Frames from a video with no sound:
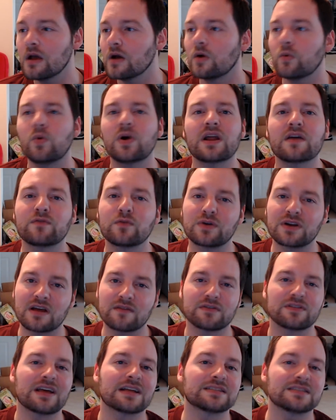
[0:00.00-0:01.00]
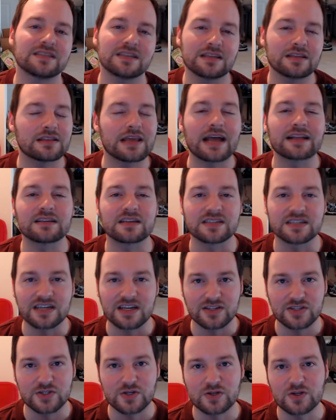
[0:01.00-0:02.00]
Whatever. That doesn't
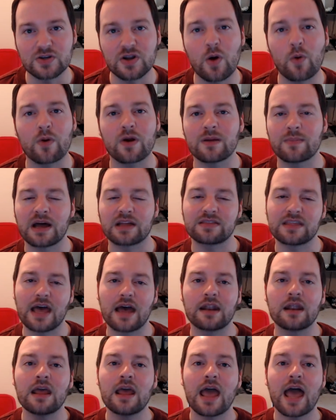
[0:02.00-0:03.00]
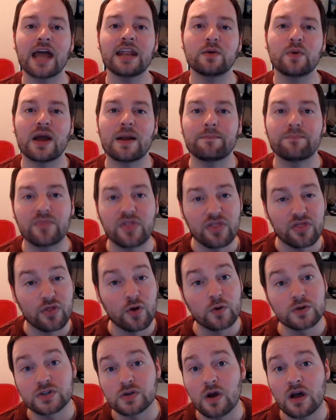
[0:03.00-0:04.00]
concern you. Don't worry about that. Anyway,
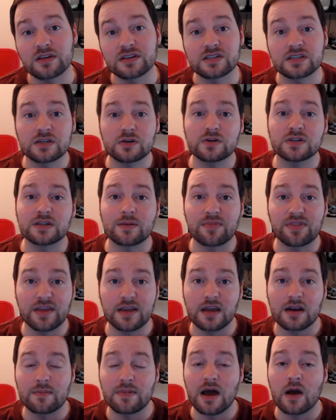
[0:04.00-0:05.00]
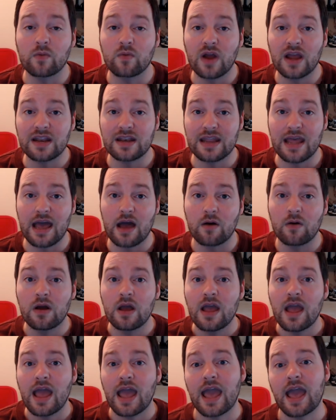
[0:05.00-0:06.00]
those are all the series I'm thinking about right now,
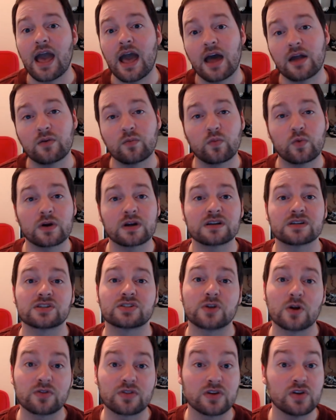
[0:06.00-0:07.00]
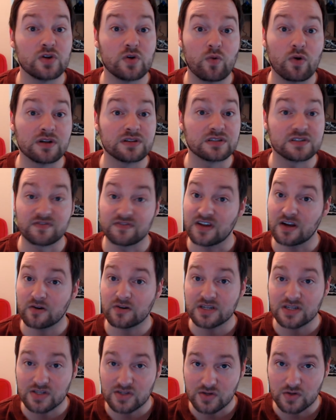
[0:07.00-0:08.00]
and we're gonna start the new ones
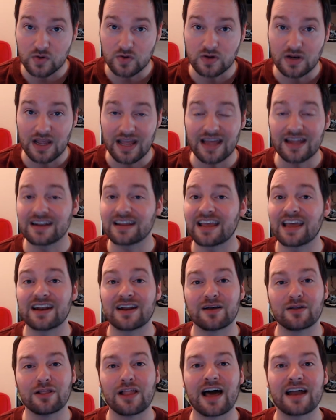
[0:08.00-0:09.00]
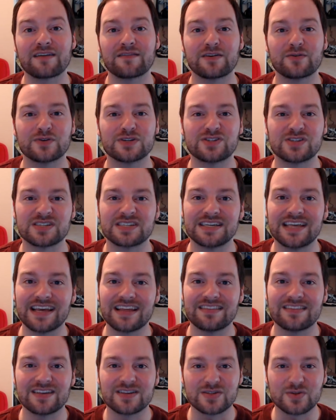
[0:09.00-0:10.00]
very soon. And again, a lot of it was just
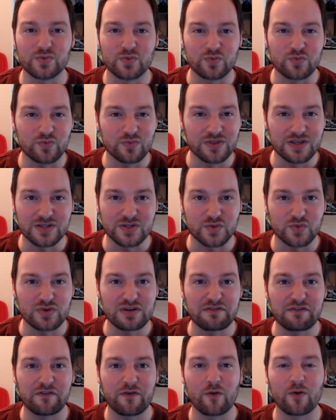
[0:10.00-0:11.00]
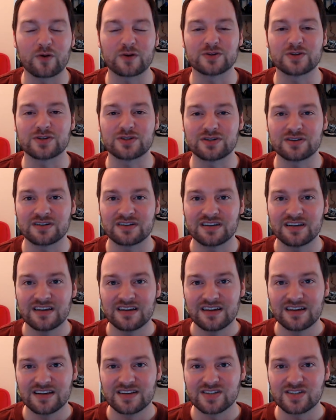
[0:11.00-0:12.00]
getting this Reforged
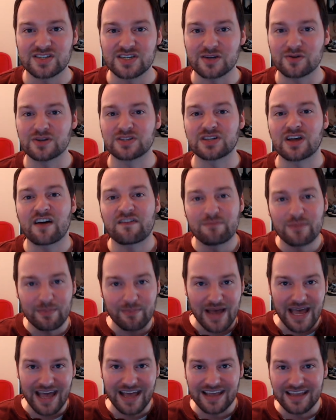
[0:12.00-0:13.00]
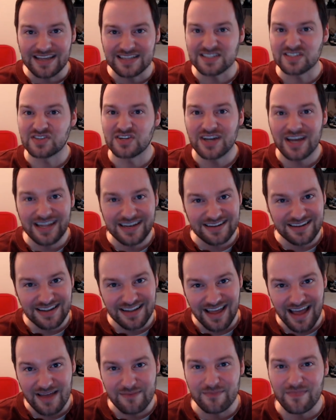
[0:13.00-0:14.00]
series off my back. It's done.
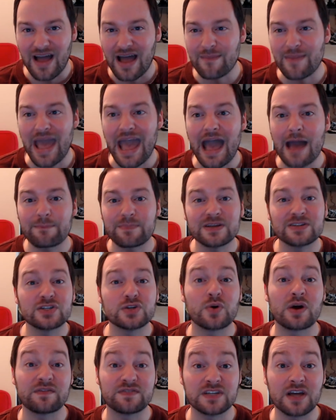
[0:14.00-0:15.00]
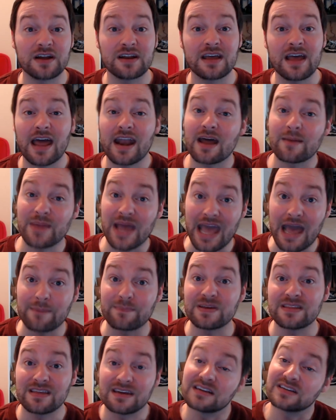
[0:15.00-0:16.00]
I'm happy to have done it, and I'm
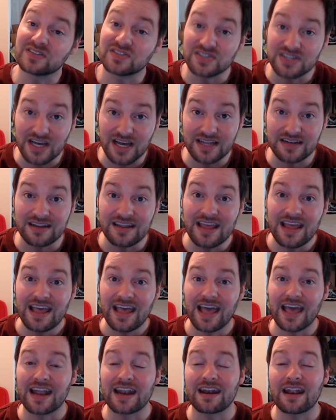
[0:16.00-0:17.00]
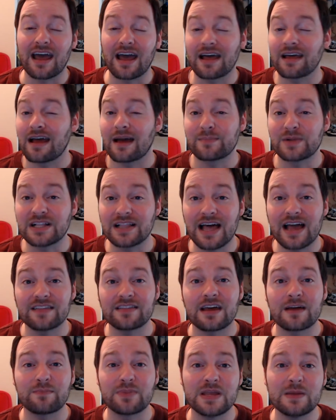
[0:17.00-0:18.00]
happy that it's done. And I'm glad
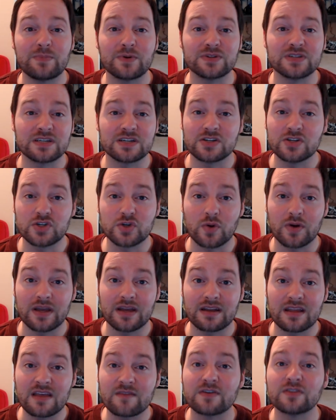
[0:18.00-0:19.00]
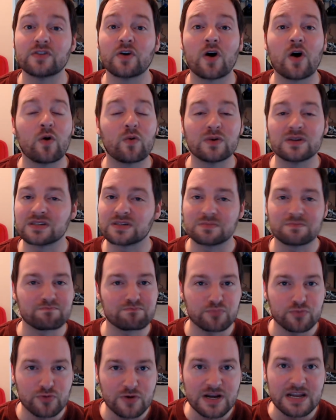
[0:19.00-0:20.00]
that people did enjoy it, even though it was
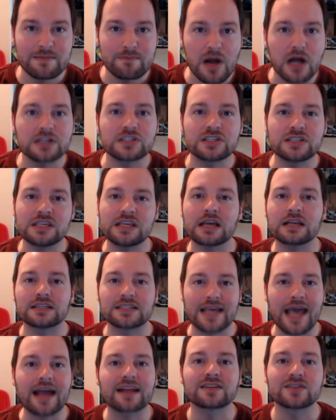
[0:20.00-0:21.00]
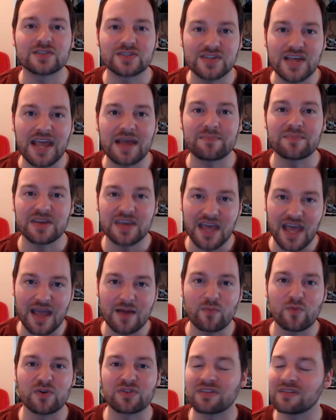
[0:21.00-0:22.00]
pretty much the exact same
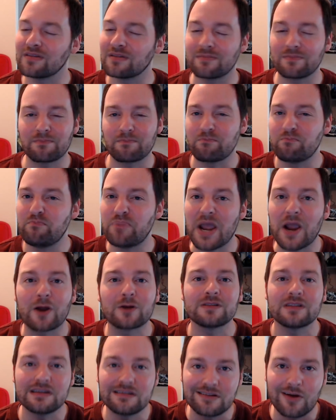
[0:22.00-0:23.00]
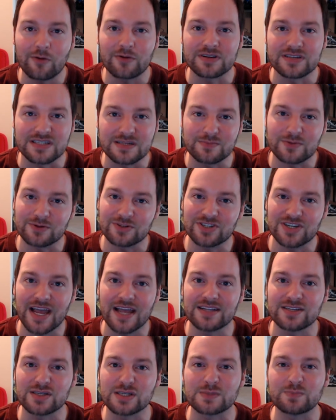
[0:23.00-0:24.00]
game with barely noticeable
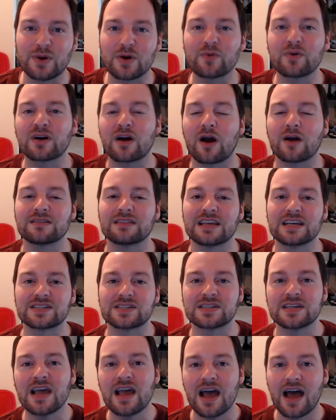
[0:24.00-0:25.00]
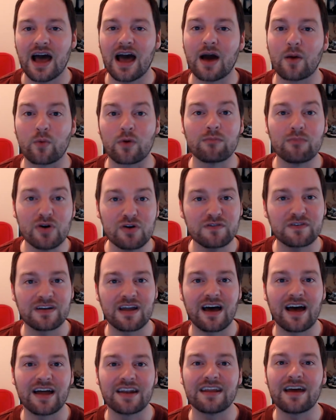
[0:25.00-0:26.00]
changes. But regardless, we're moving
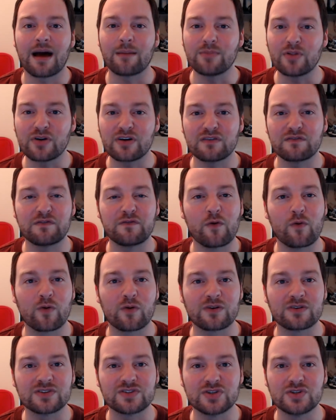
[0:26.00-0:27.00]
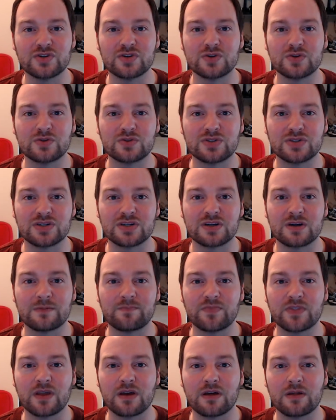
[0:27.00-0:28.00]
on. I'm looking forward to
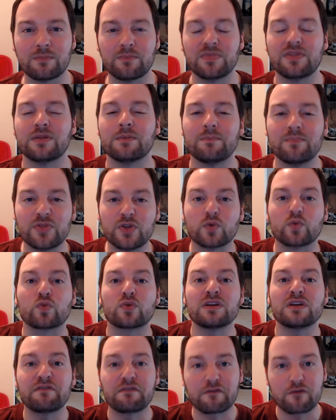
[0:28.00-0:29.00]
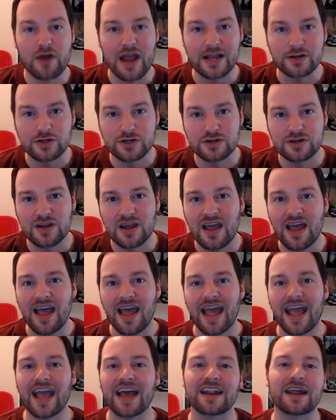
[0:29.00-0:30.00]
the refresh,
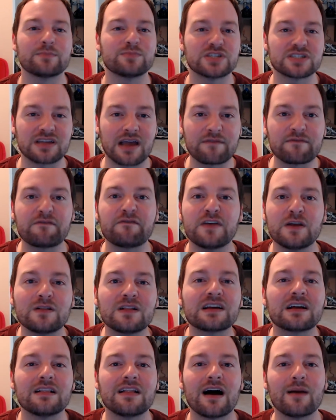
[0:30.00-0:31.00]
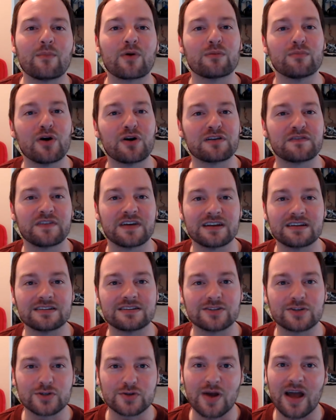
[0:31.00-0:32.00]
and I'm feeling a lot more motivated
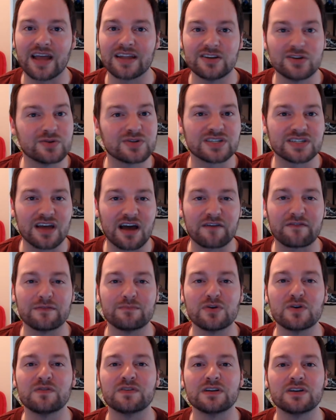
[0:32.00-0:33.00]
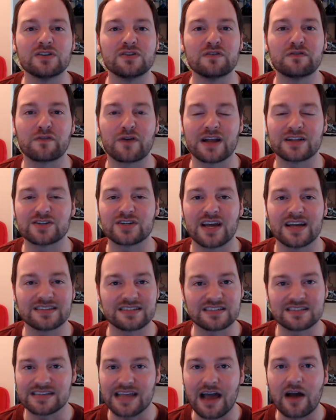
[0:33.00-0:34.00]
to try new stuff and move into new
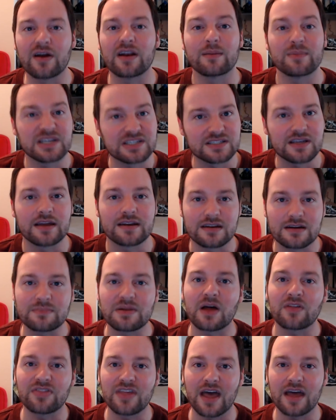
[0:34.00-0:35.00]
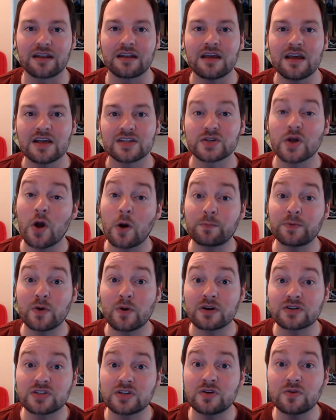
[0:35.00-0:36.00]
franchises now, and I'm excited about that. So I hope you
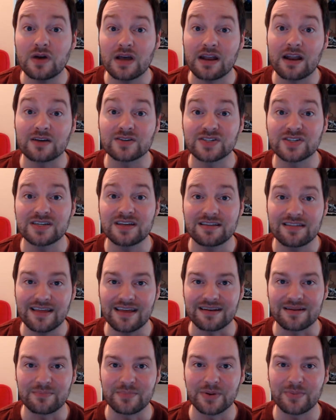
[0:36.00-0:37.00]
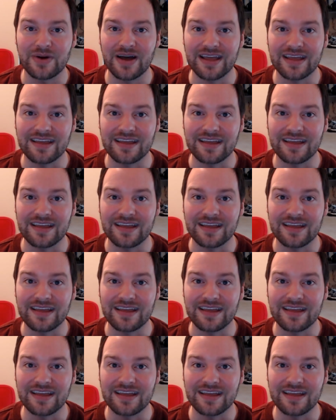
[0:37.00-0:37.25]
are too, and I'll see you then. Bye-bye.